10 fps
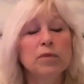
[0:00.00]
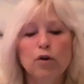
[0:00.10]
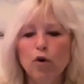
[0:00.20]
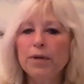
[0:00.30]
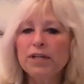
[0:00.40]

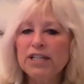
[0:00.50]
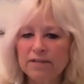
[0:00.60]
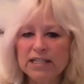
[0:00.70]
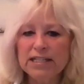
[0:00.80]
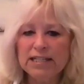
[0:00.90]
Robert
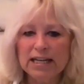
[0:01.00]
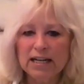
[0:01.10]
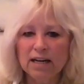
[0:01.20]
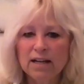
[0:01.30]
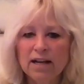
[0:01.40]
David
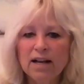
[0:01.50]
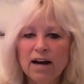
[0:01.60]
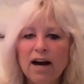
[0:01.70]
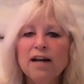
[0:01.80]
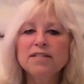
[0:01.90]
Steele
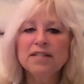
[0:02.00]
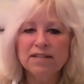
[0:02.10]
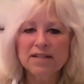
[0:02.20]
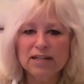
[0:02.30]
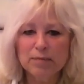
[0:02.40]
asked
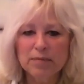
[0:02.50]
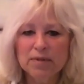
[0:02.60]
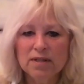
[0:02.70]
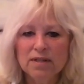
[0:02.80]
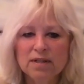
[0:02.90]
them,
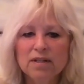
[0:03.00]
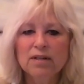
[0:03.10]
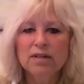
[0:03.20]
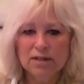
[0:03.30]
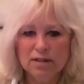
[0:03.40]

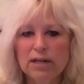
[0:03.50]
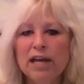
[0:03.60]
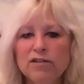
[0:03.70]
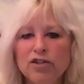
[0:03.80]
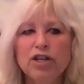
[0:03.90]

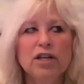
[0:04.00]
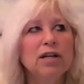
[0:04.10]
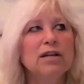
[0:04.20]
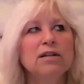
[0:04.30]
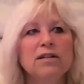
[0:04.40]
Angie
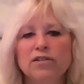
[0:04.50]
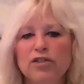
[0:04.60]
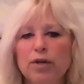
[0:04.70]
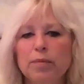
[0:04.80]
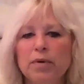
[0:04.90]
and
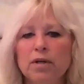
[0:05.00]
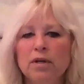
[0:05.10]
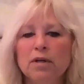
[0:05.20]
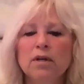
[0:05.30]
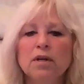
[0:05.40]
Jim,
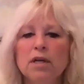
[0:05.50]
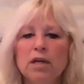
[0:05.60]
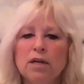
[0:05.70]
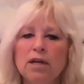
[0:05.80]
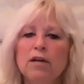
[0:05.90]

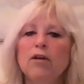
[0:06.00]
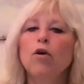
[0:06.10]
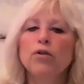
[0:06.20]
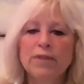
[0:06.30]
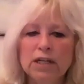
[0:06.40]

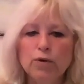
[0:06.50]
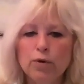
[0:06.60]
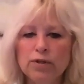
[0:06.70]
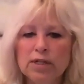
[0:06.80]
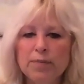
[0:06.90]
on
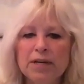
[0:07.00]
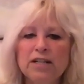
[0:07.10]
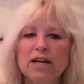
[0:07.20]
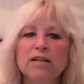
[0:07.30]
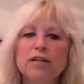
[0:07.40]
Victorious
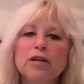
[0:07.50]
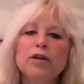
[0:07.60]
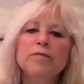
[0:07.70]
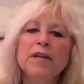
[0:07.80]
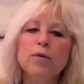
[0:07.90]
Libertas,
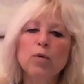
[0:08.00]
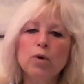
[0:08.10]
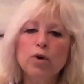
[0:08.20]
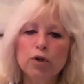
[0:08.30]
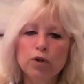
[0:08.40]
if they
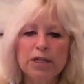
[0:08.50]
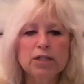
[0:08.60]
could be